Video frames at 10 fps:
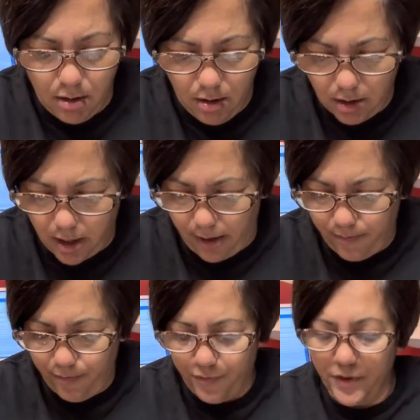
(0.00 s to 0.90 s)
Okay,
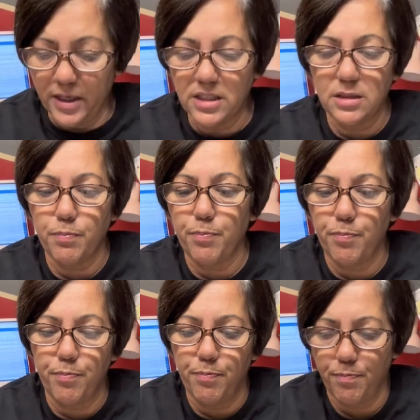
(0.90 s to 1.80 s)
this,
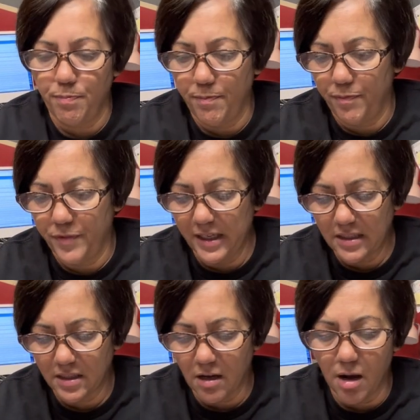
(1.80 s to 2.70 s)

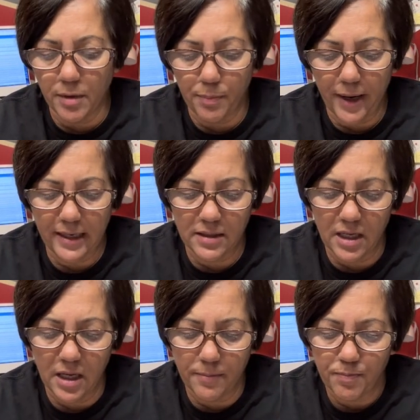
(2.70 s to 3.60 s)
this diamond
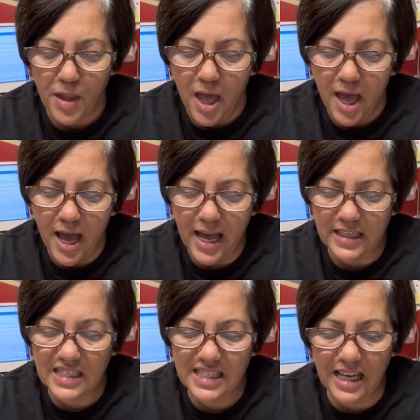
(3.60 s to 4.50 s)
painting
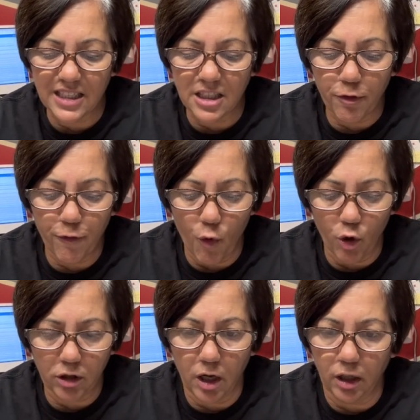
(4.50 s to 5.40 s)
has
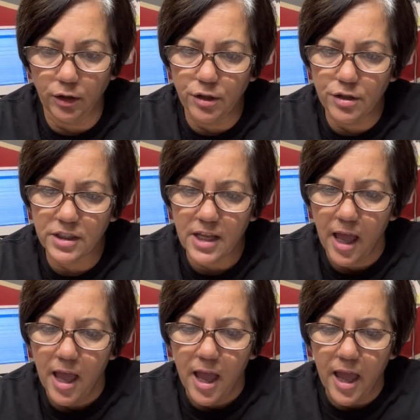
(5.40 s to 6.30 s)
64 colors
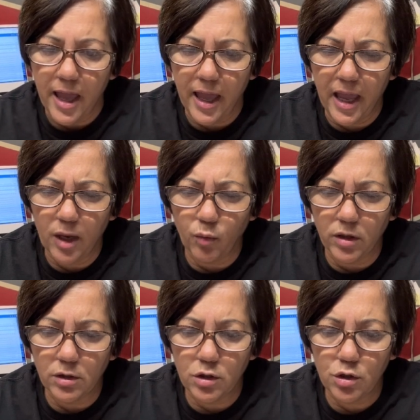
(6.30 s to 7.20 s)
and
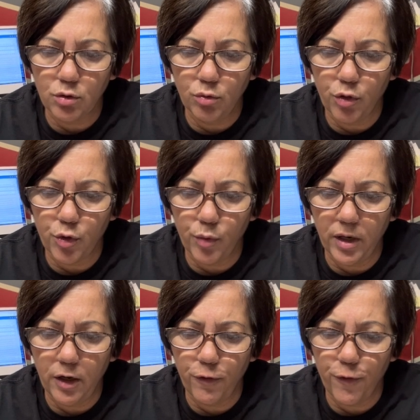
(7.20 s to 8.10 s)
one, two,
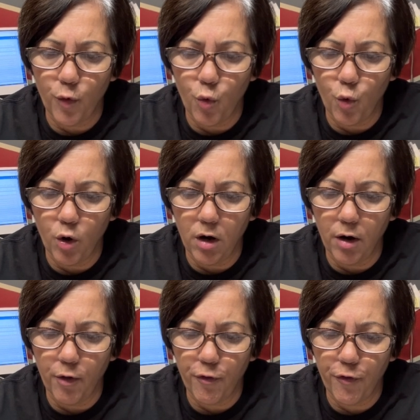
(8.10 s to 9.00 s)
three,
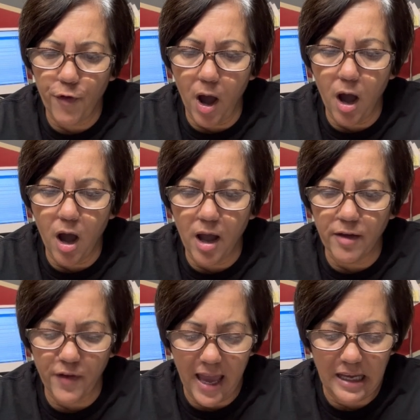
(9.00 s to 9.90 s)
four,
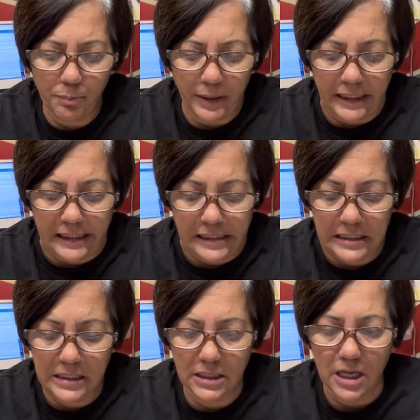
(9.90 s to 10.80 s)
five
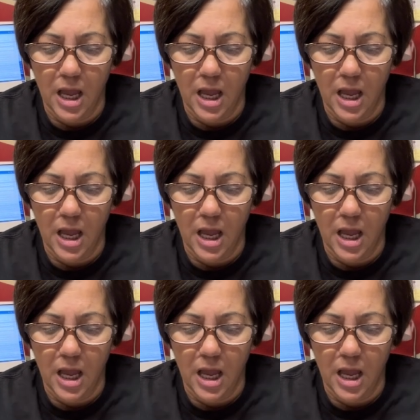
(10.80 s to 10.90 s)
ABs.